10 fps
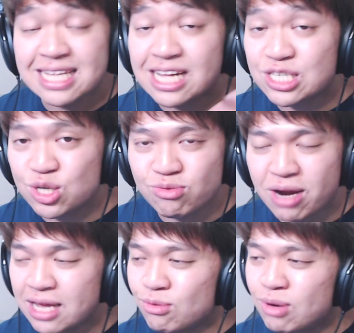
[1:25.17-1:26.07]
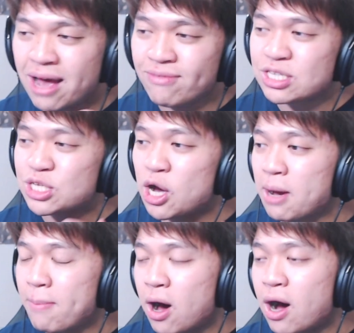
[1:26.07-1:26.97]
That's great. We'll have to talk
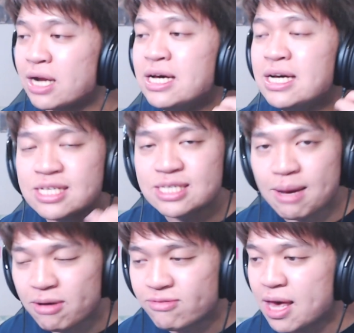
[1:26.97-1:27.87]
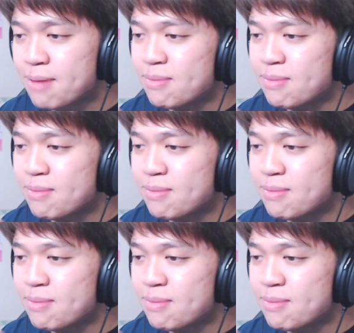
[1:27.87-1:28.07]
upon some of them,